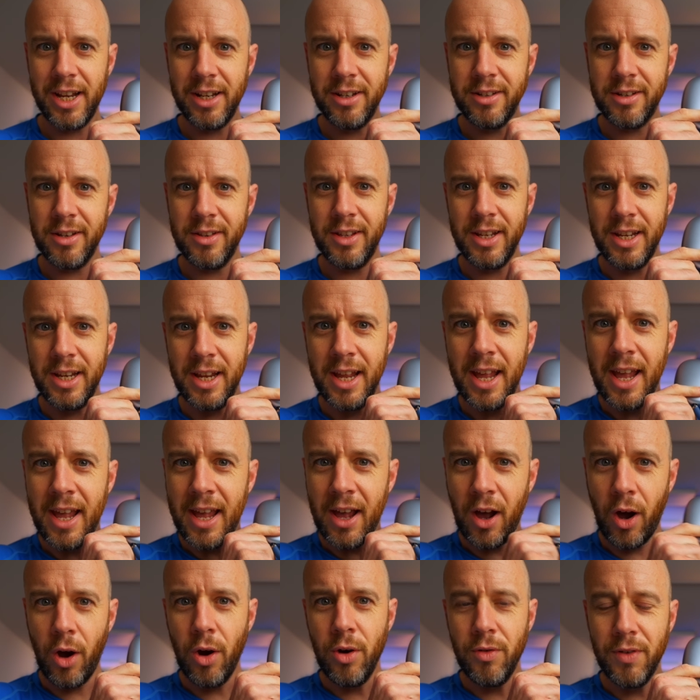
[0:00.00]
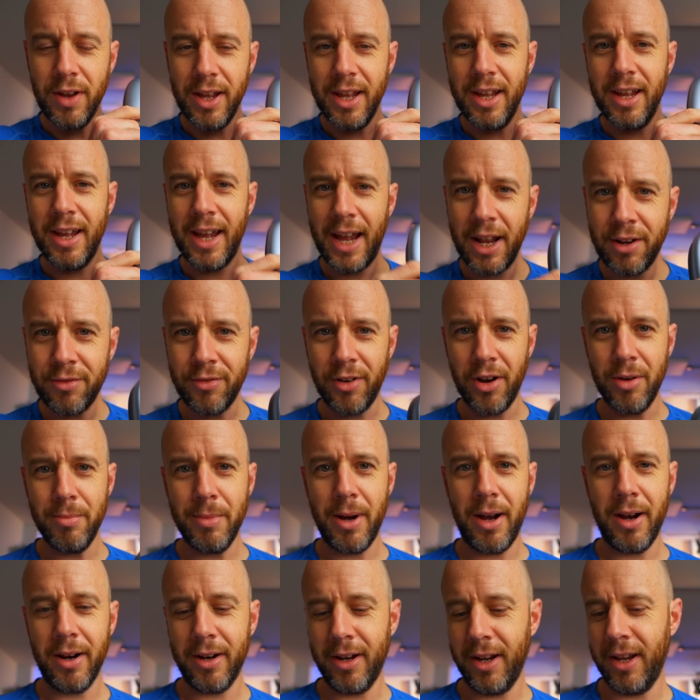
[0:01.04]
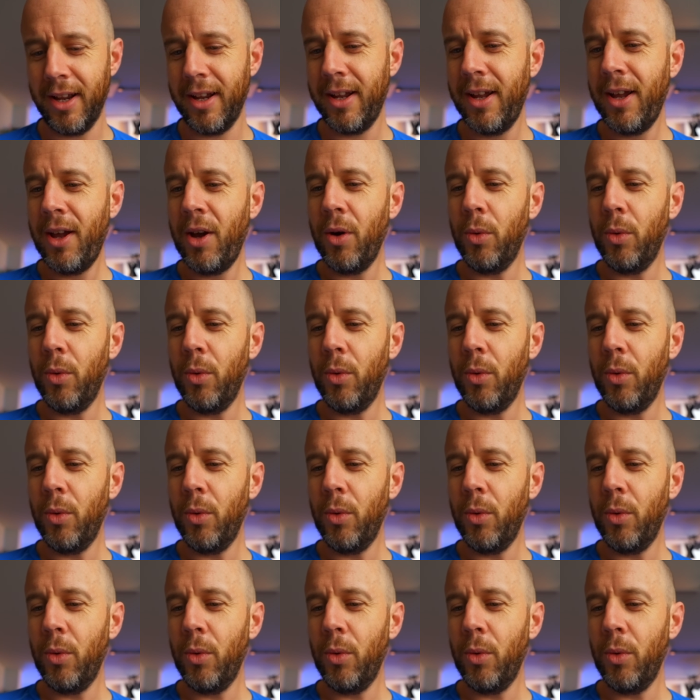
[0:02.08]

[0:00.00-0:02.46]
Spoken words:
into the over-ear headphone market